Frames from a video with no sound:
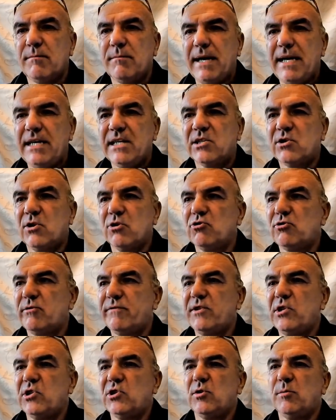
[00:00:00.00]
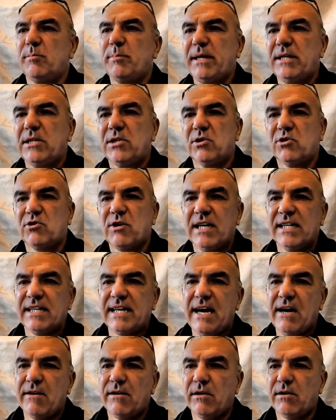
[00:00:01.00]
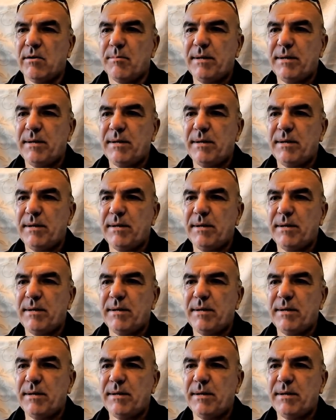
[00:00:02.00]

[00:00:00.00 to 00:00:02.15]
May's controversial bid to crack down on